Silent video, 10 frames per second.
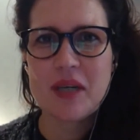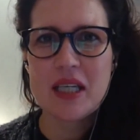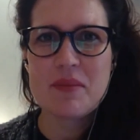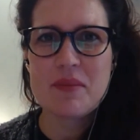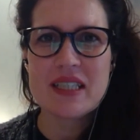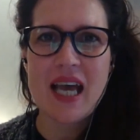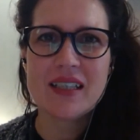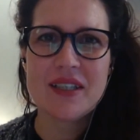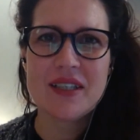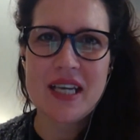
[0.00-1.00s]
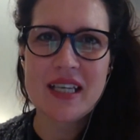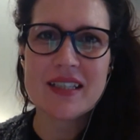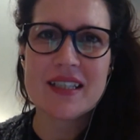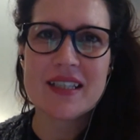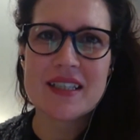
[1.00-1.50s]
My name is Anna
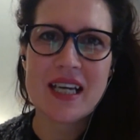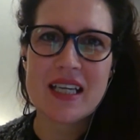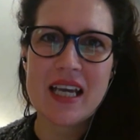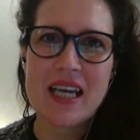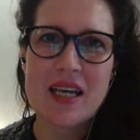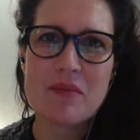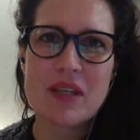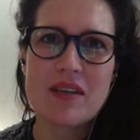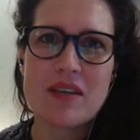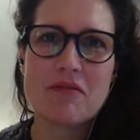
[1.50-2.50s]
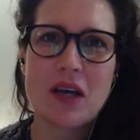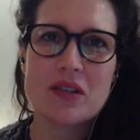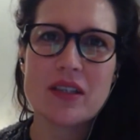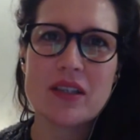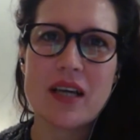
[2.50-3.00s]
Hernandez, and I am the
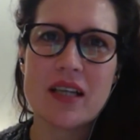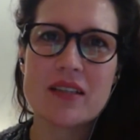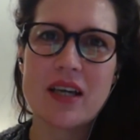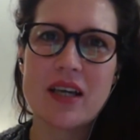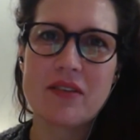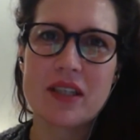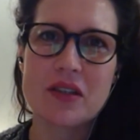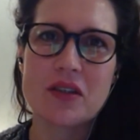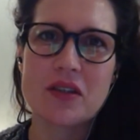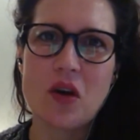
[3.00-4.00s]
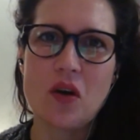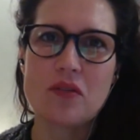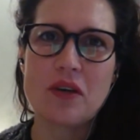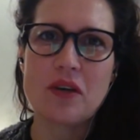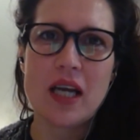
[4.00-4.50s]
founder and director
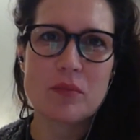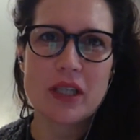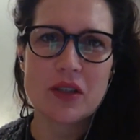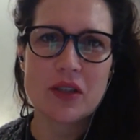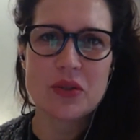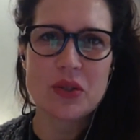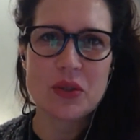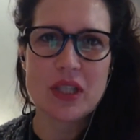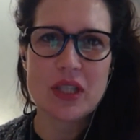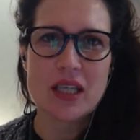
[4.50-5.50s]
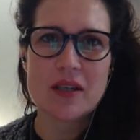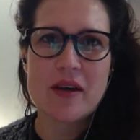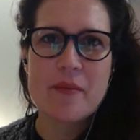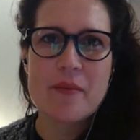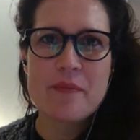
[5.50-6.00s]
of Alebridge Consulting.
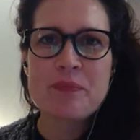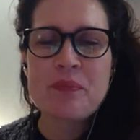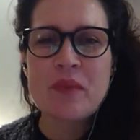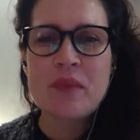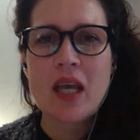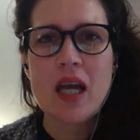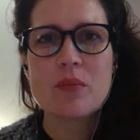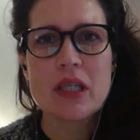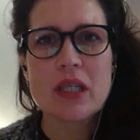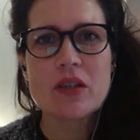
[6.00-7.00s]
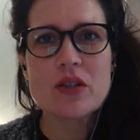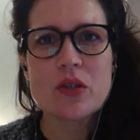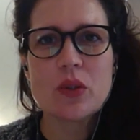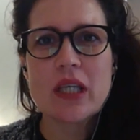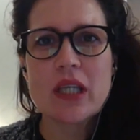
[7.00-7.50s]
Alebrija
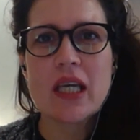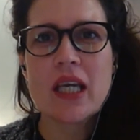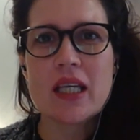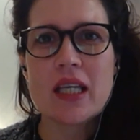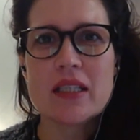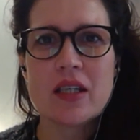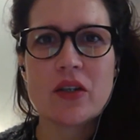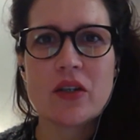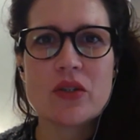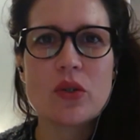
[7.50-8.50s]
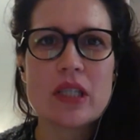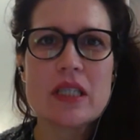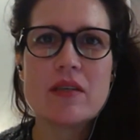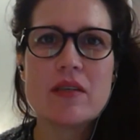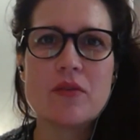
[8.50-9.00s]
Consulting is a
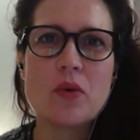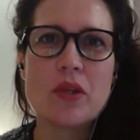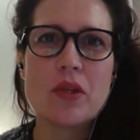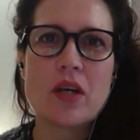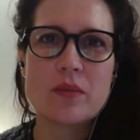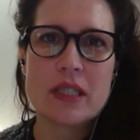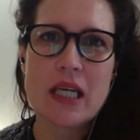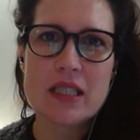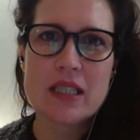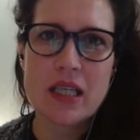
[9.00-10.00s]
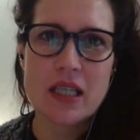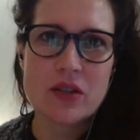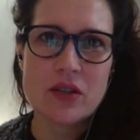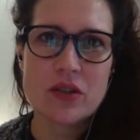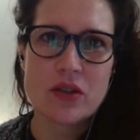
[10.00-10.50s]
consultancy for the hospitality
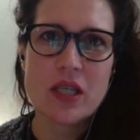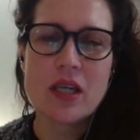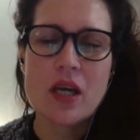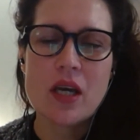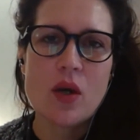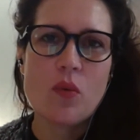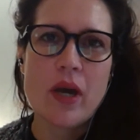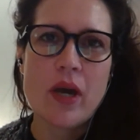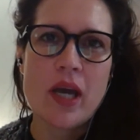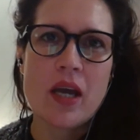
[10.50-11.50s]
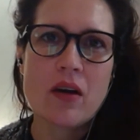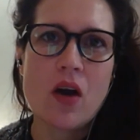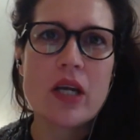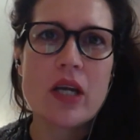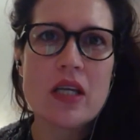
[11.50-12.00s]
industry, where
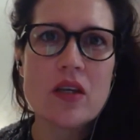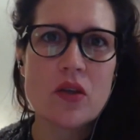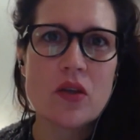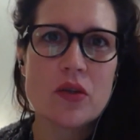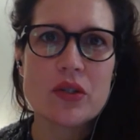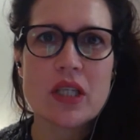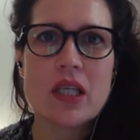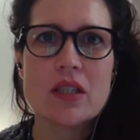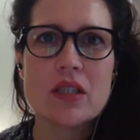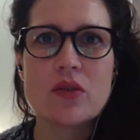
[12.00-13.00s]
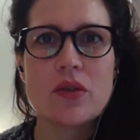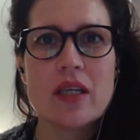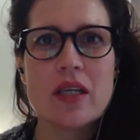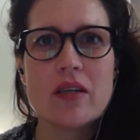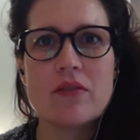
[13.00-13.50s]
our ethos is to
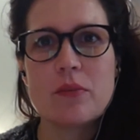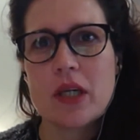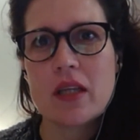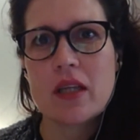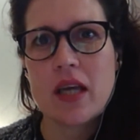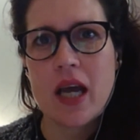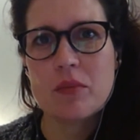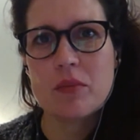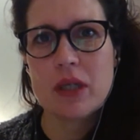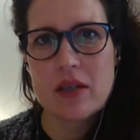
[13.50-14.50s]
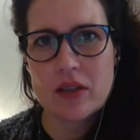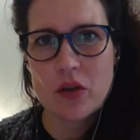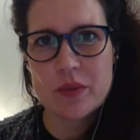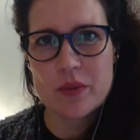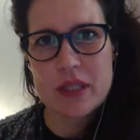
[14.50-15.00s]
live, breathe, and believe in
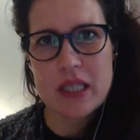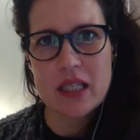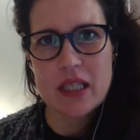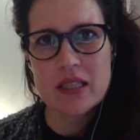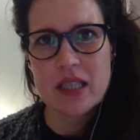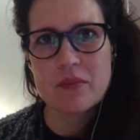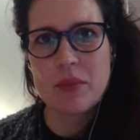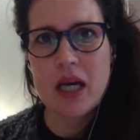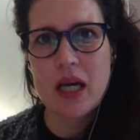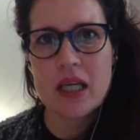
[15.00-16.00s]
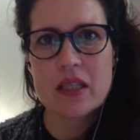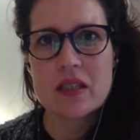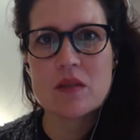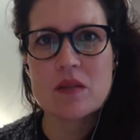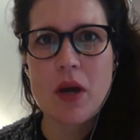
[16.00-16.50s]
hospitality by
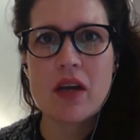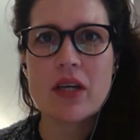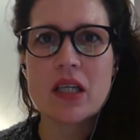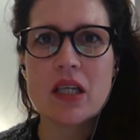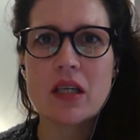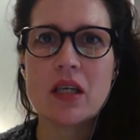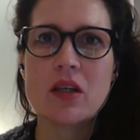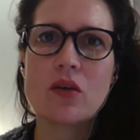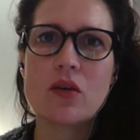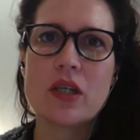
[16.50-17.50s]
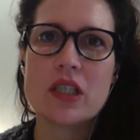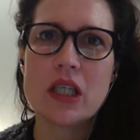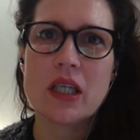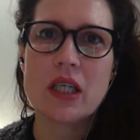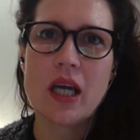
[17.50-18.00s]
inspiring,
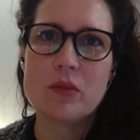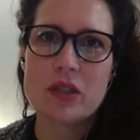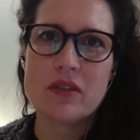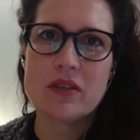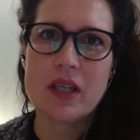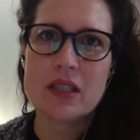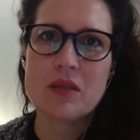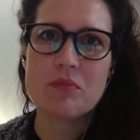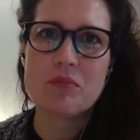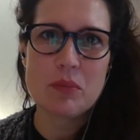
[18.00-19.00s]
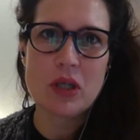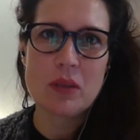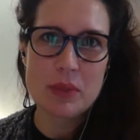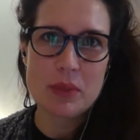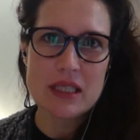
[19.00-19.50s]
encouraging, and motivating people
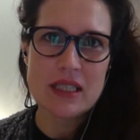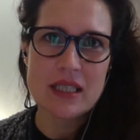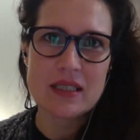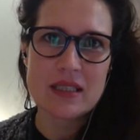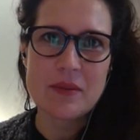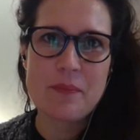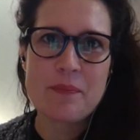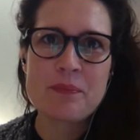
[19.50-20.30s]
and businesses.